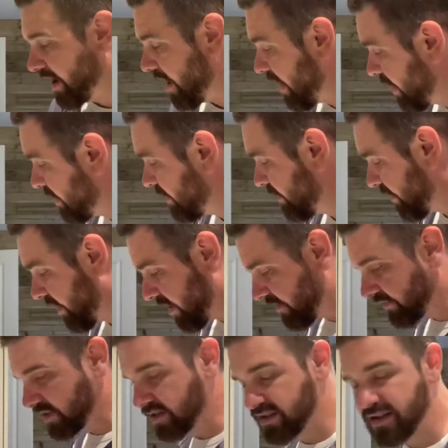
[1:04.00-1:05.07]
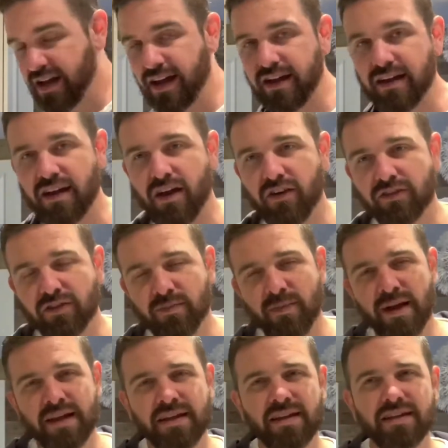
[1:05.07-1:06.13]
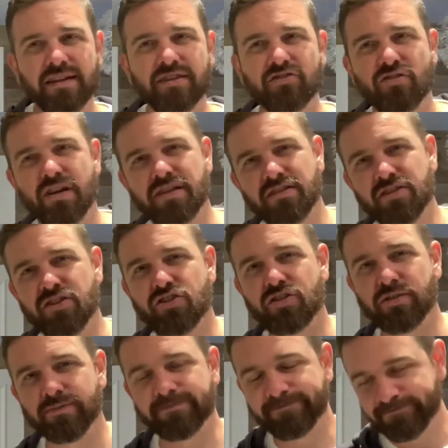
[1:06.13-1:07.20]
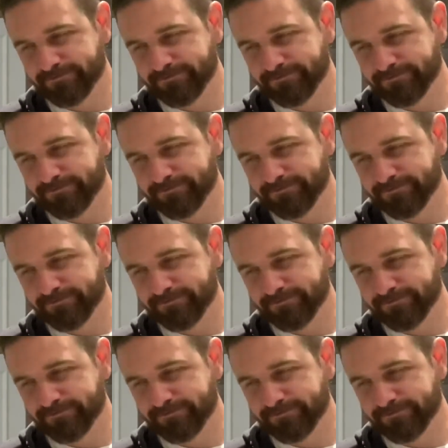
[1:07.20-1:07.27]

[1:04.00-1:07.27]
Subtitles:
and I have to say, after making the transition,